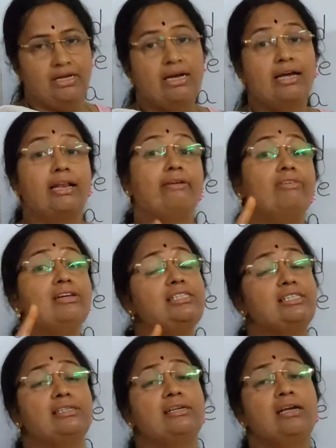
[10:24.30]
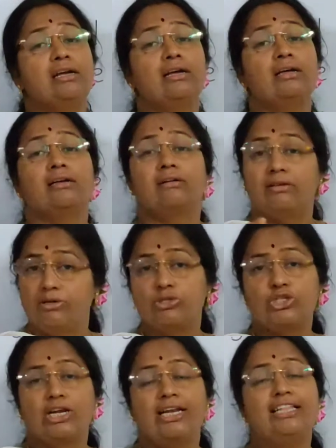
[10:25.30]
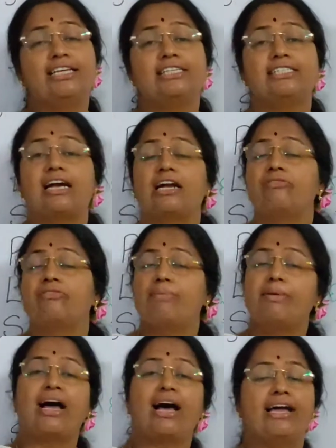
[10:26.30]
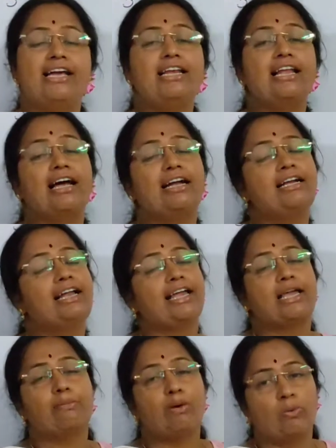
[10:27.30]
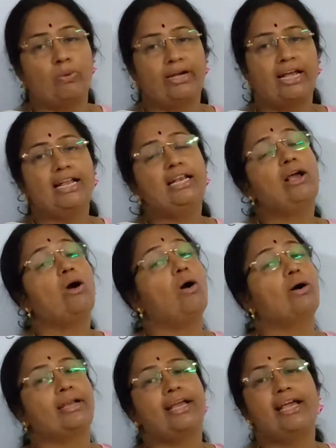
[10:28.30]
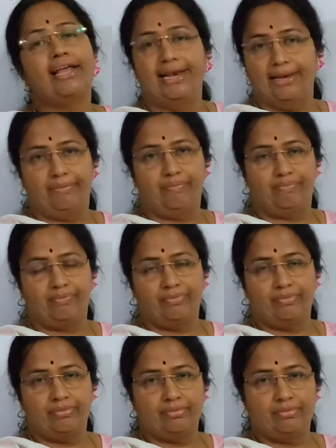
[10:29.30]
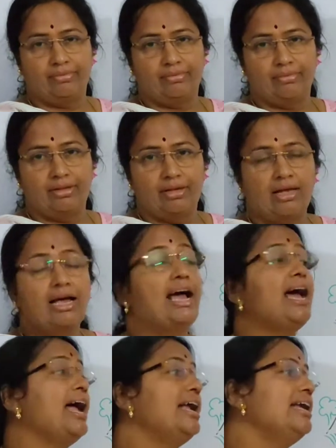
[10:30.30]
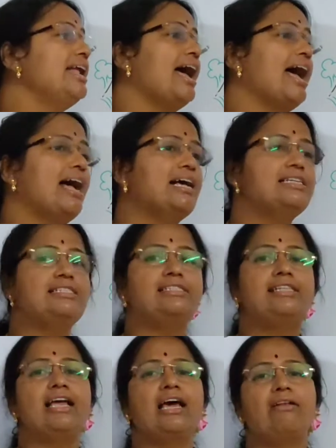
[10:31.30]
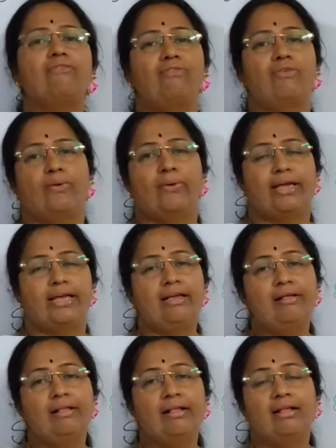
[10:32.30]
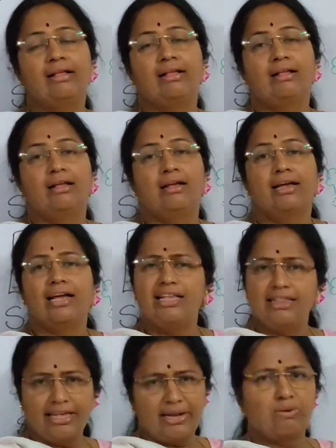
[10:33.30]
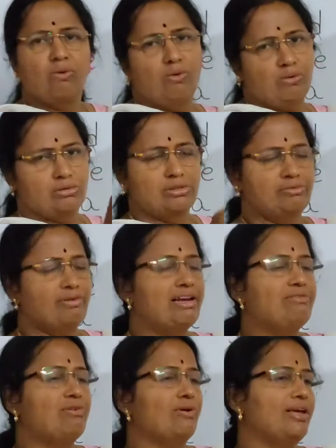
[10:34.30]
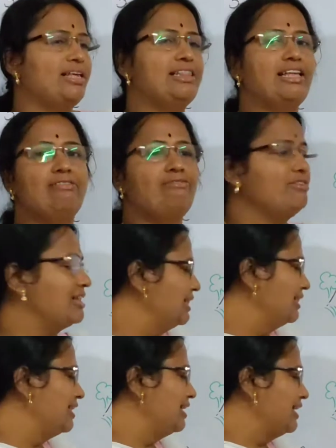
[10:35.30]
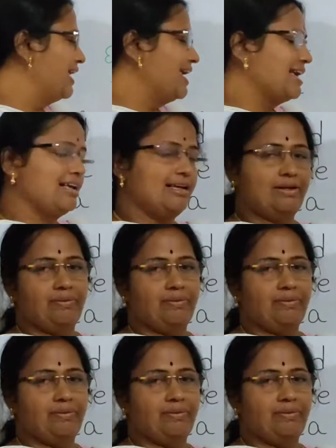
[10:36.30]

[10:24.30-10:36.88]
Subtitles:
Rivers usually they start from a high land like a mountain or a hill. And as they are flowing, in their course while flowing, they'll fill the lake.